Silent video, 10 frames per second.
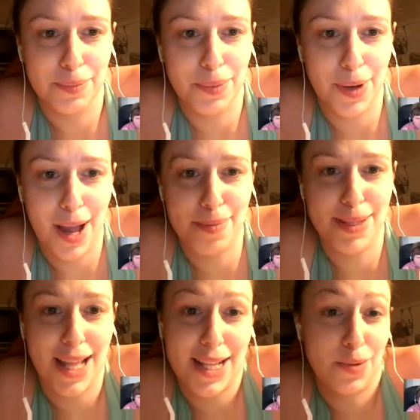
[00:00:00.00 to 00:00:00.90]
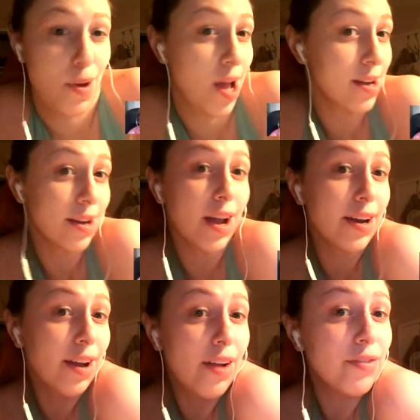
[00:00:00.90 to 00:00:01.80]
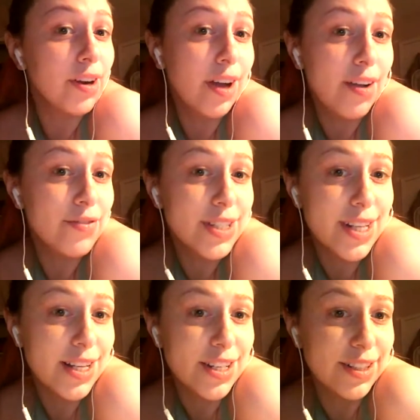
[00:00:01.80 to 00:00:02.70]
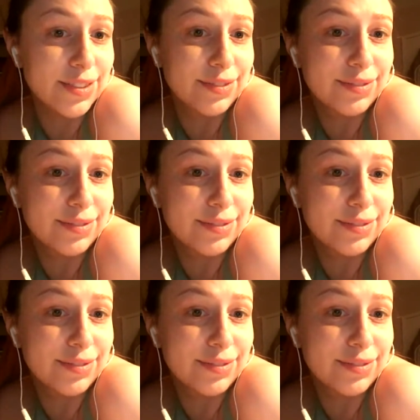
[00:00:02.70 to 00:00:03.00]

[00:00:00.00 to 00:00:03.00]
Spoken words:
Perhaps that's why you're cutting off our conversation.